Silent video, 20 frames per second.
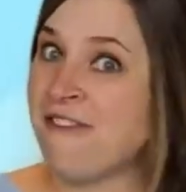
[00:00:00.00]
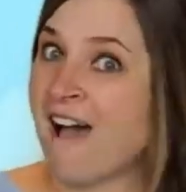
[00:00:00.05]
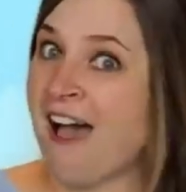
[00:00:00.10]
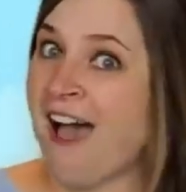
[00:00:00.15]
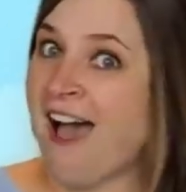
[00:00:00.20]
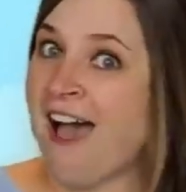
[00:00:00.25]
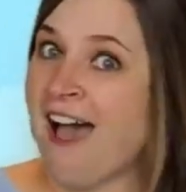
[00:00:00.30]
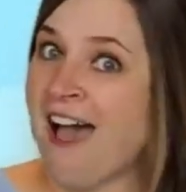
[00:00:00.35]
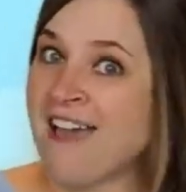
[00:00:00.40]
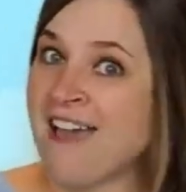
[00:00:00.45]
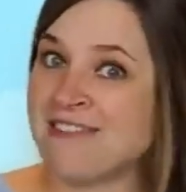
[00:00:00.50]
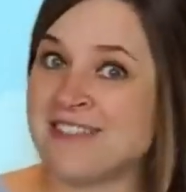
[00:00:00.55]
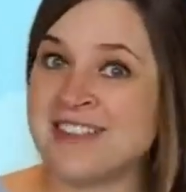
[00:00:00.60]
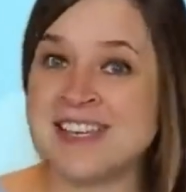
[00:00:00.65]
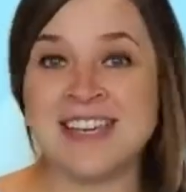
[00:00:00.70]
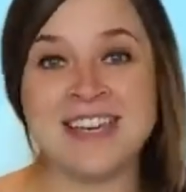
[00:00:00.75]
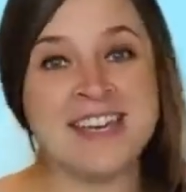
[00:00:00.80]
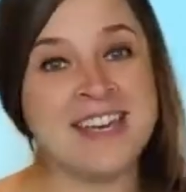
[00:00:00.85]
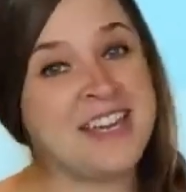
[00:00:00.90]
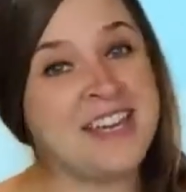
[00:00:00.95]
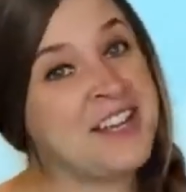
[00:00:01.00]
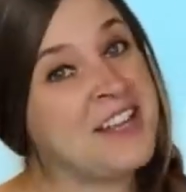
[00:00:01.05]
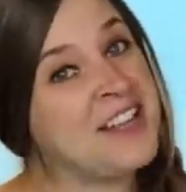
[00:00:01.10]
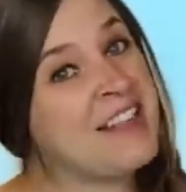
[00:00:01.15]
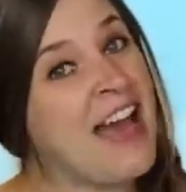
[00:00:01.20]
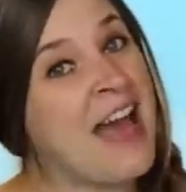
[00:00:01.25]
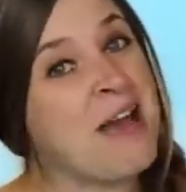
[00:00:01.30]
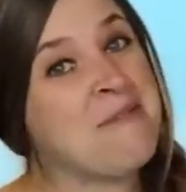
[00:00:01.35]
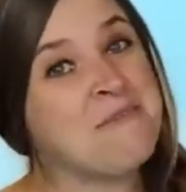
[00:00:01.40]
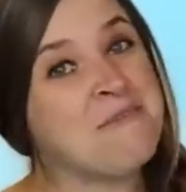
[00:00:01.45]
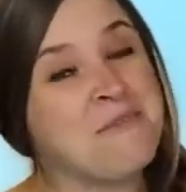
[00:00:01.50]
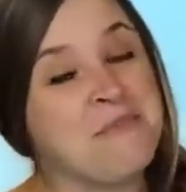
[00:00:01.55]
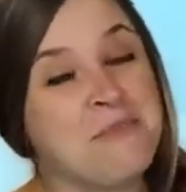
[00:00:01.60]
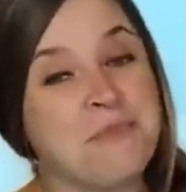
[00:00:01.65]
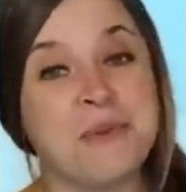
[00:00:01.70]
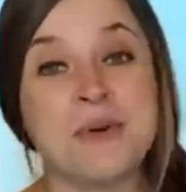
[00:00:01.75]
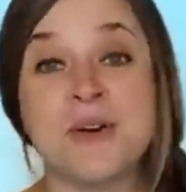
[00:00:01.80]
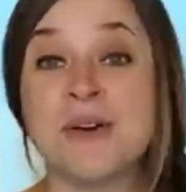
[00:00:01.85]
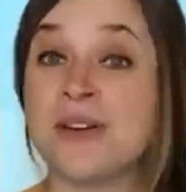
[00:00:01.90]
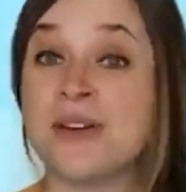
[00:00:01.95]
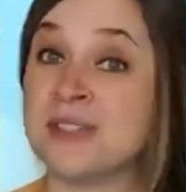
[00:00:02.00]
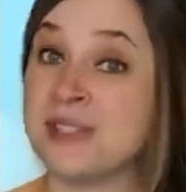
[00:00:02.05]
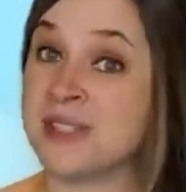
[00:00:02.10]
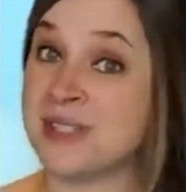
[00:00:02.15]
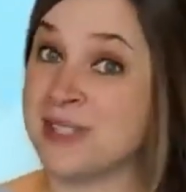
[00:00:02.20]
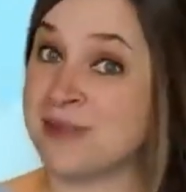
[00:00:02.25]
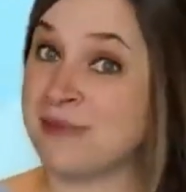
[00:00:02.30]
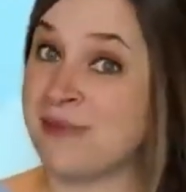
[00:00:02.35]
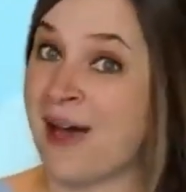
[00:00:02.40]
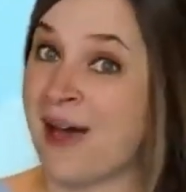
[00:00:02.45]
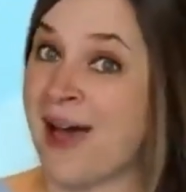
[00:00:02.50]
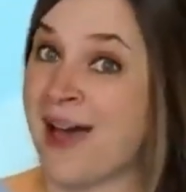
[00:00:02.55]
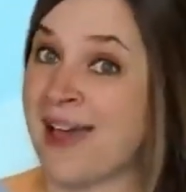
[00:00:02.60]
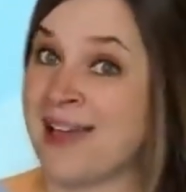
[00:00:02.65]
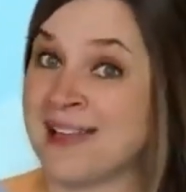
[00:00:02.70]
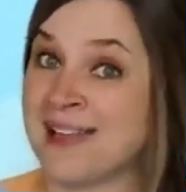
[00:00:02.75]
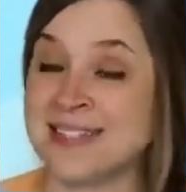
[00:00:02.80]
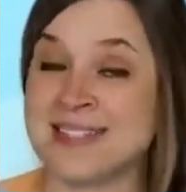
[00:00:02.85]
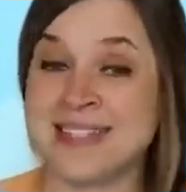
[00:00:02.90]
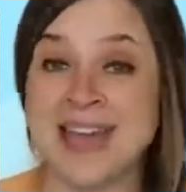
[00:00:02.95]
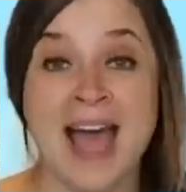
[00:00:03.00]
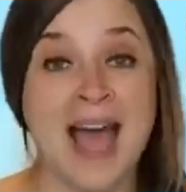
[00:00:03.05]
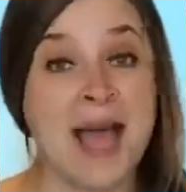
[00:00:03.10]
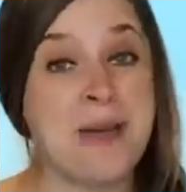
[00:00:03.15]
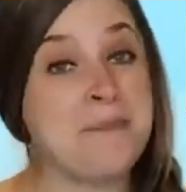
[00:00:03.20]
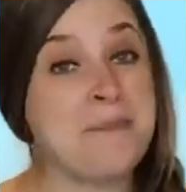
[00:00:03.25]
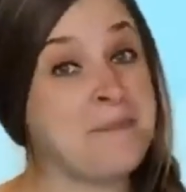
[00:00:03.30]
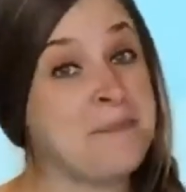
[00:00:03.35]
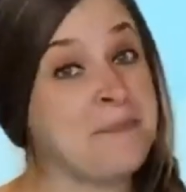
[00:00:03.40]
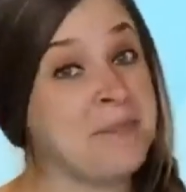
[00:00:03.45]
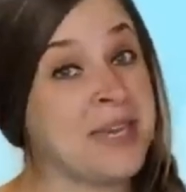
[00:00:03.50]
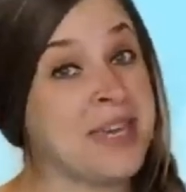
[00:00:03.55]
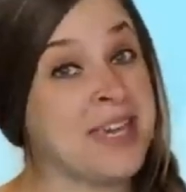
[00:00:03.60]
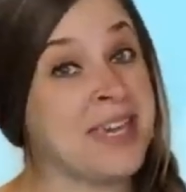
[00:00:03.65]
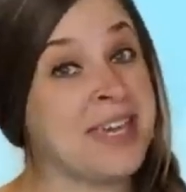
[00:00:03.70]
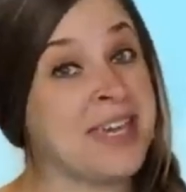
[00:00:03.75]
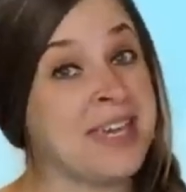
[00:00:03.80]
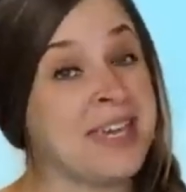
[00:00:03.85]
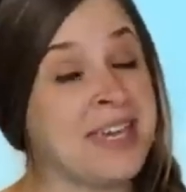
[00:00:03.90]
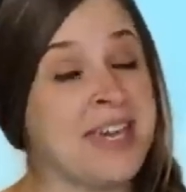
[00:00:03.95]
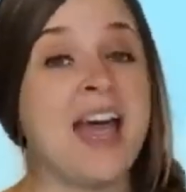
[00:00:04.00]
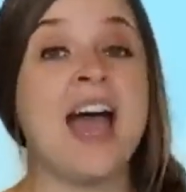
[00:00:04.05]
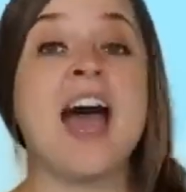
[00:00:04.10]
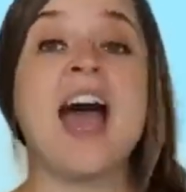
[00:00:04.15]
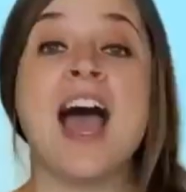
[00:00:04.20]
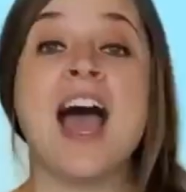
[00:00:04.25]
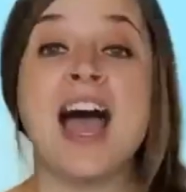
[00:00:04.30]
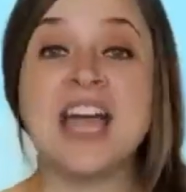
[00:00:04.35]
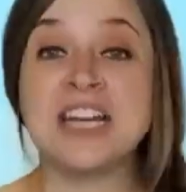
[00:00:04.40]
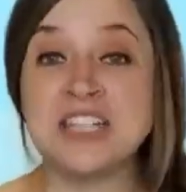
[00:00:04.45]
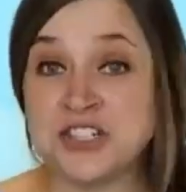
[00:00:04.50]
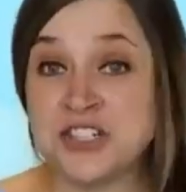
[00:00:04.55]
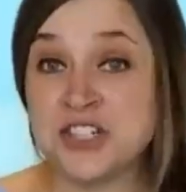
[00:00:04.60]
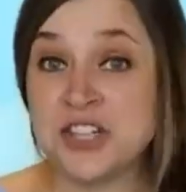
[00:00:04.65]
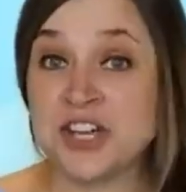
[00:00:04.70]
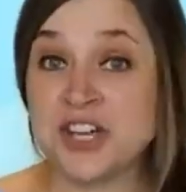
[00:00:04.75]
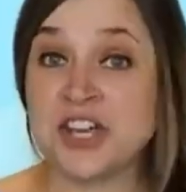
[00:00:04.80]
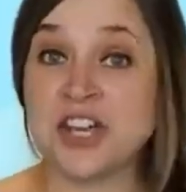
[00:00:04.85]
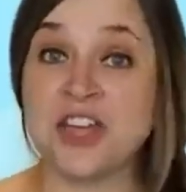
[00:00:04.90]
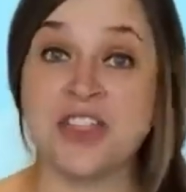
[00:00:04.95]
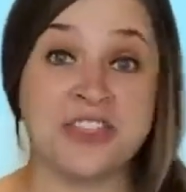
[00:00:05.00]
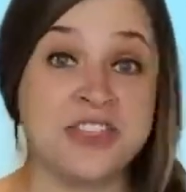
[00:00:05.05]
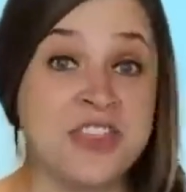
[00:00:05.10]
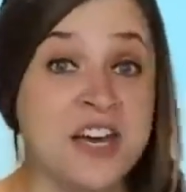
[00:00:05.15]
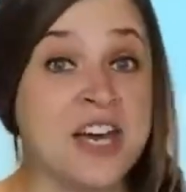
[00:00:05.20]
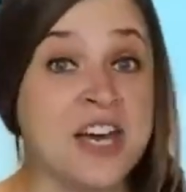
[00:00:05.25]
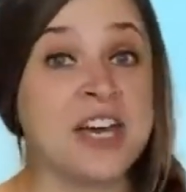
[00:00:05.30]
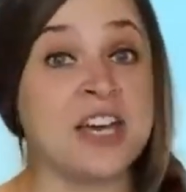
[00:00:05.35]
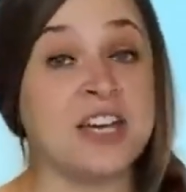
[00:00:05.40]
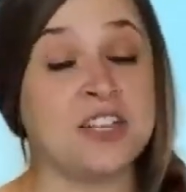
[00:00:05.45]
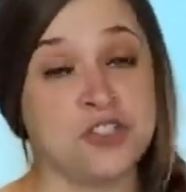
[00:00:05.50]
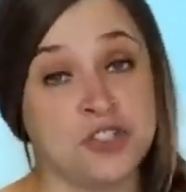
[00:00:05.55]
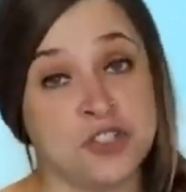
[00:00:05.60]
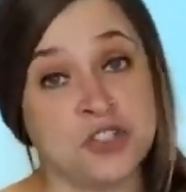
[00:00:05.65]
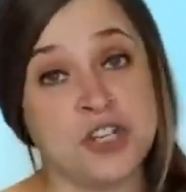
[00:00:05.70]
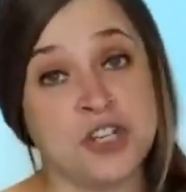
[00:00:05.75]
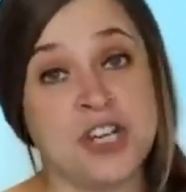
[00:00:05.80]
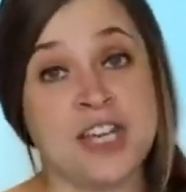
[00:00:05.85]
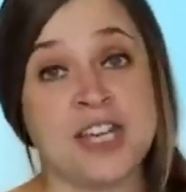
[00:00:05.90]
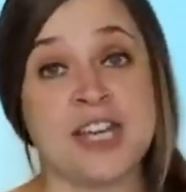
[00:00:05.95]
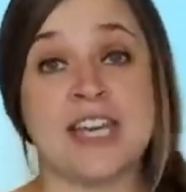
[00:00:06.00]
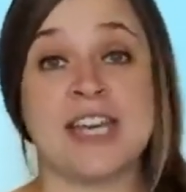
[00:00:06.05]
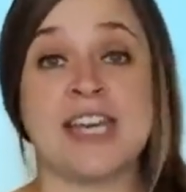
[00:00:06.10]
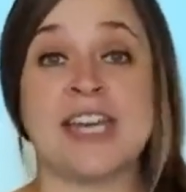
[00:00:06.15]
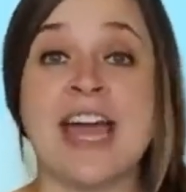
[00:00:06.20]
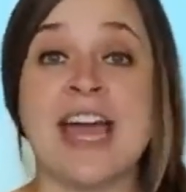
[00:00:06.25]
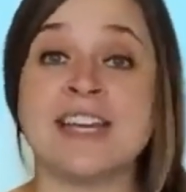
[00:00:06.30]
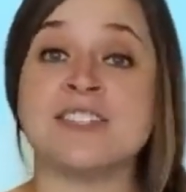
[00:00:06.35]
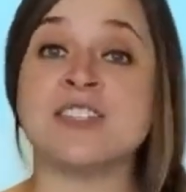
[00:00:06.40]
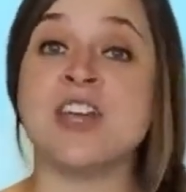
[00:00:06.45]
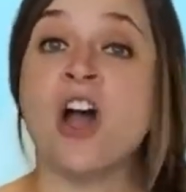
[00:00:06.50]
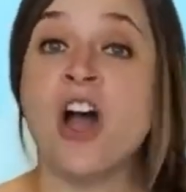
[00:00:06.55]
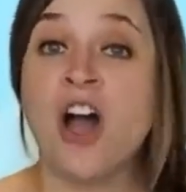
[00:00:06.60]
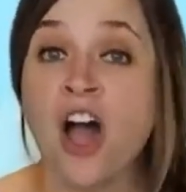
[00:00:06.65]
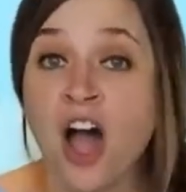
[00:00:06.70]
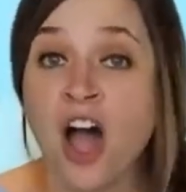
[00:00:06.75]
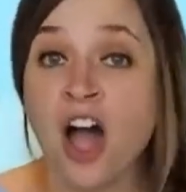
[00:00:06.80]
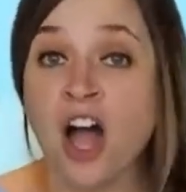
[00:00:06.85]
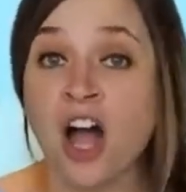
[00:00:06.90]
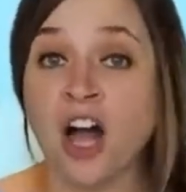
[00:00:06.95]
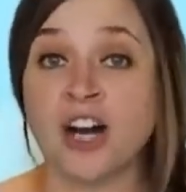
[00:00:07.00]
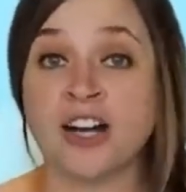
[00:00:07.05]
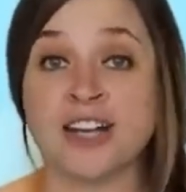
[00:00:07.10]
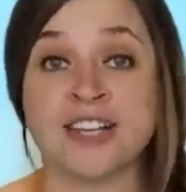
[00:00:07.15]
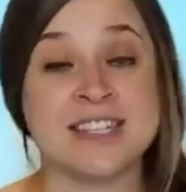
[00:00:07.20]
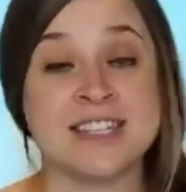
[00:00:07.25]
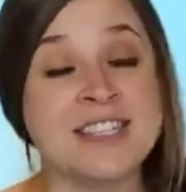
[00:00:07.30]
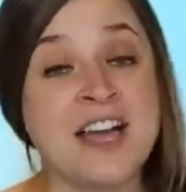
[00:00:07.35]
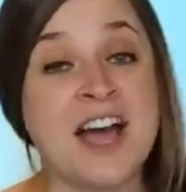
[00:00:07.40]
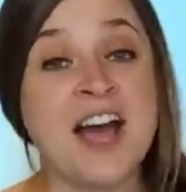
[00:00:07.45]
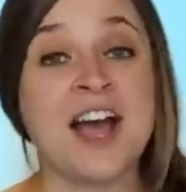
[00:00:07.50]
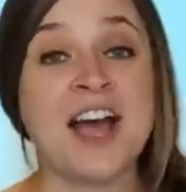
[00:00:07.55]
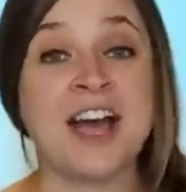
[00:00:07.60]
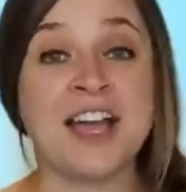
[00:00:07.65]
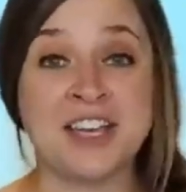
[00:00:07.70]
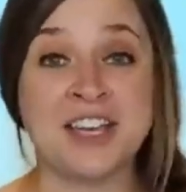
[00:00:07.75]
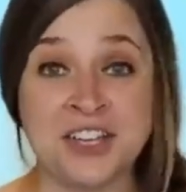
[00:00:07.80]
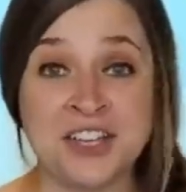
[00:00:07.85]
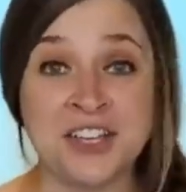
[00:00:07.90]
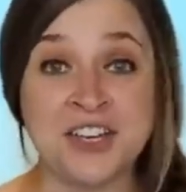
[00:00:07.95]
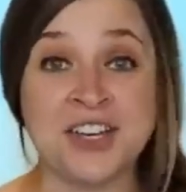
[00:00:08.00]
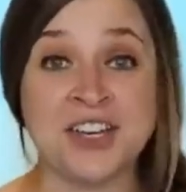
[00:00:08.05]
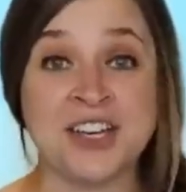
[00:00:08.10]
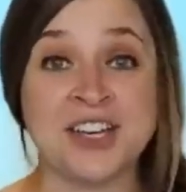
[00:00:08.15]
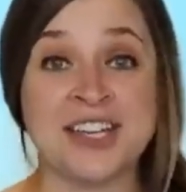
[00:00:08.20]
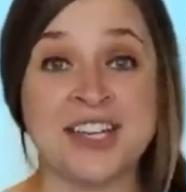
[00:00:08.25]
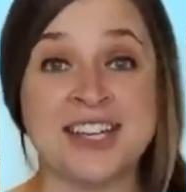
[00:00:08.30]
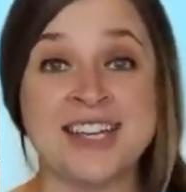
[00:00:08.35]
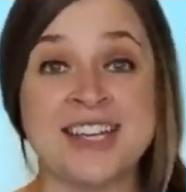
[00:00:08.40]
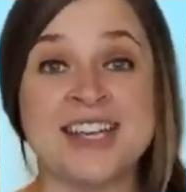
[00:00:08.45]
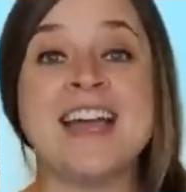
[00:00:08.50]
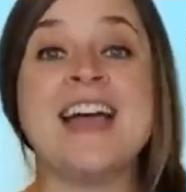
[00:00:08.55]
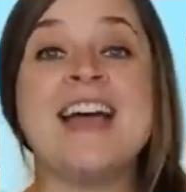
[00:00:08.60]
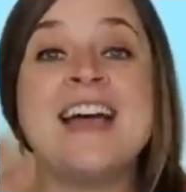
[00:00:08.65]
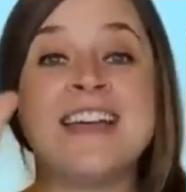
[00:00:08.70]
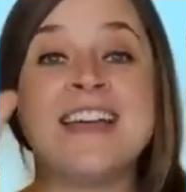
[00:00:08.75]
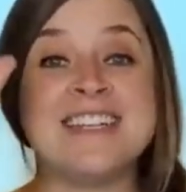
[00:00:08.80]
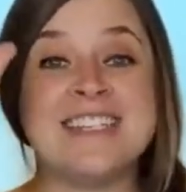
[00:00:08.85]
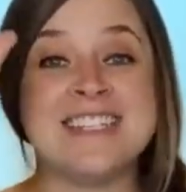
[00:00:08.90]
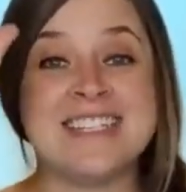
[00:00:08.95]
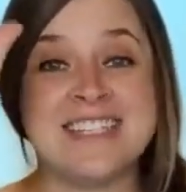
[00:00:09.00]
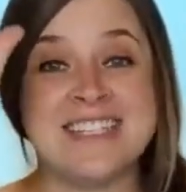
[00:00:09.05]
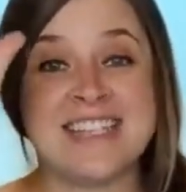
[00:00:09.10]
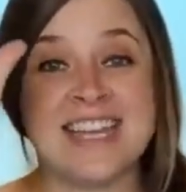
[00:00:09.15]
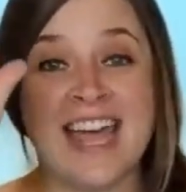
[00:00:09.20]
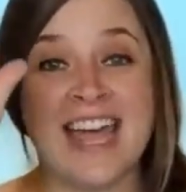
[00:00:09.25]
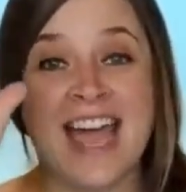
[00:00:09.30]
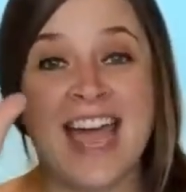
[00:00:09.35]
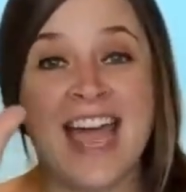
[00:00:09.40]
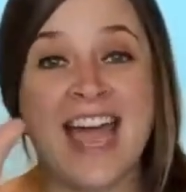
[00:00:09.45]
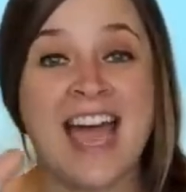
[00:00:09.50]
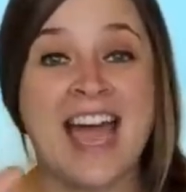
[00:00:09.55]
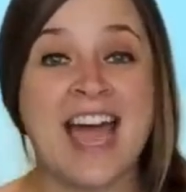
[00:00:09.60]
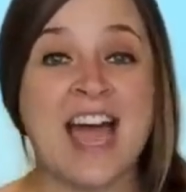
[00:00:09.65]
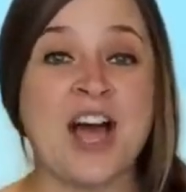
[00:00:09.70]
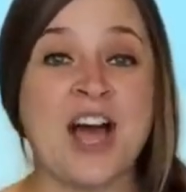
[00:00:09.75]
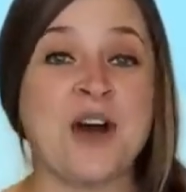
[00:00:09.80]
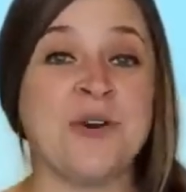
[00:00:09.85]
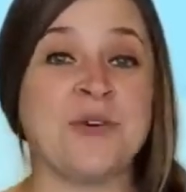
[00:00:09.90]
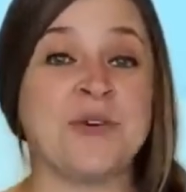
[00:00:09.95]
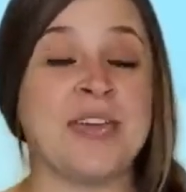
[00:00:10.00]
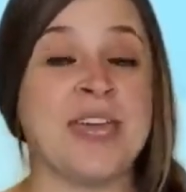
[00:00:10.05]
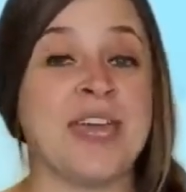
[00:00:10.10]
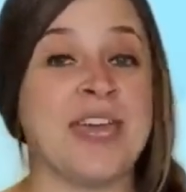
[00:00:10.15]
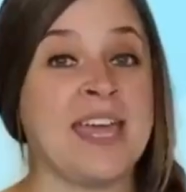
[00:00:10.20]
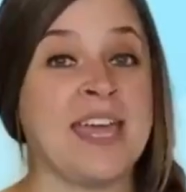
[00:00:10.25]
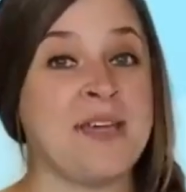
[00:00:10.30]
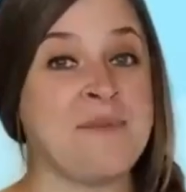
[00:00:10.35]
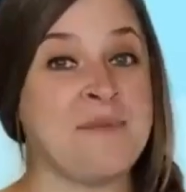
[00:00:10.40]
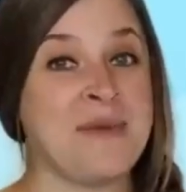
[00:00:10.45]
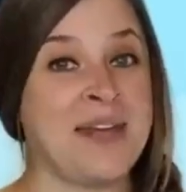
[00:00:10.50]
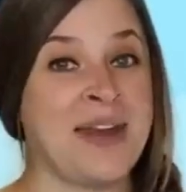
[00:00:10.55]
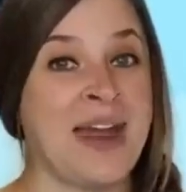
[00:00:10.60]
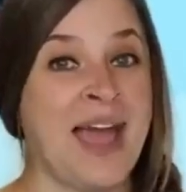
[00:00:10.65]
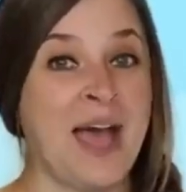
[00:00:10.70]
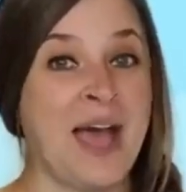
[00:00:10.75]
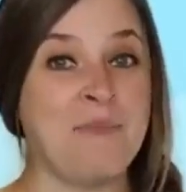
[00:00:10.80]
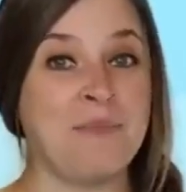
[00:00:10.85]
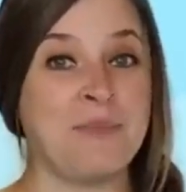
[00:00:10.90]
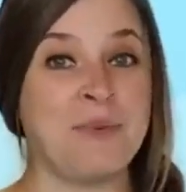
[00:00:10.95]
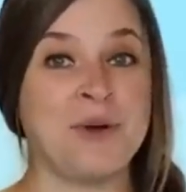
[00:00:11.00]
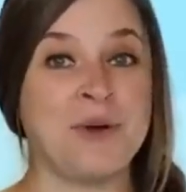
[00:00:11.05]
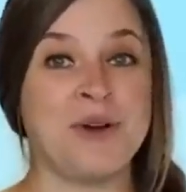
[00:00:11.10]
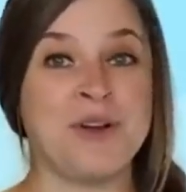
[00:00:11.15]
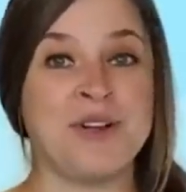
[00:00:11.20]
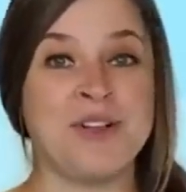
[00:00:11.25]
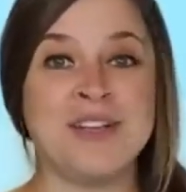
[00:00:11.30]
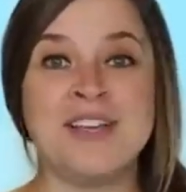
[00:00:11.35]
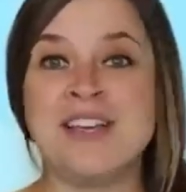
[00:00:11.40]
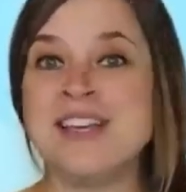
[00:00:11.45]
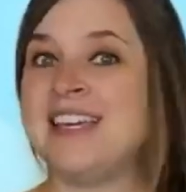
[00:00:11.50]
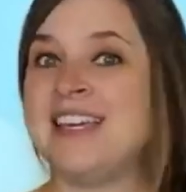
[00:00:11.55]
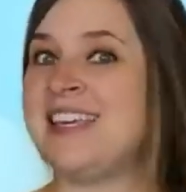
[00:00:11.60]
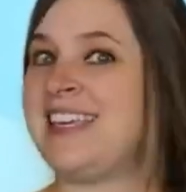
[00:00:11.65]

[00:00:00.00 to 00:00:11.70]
five little apples smiled at me. I shook the tree as hard as I could. Down came an apple,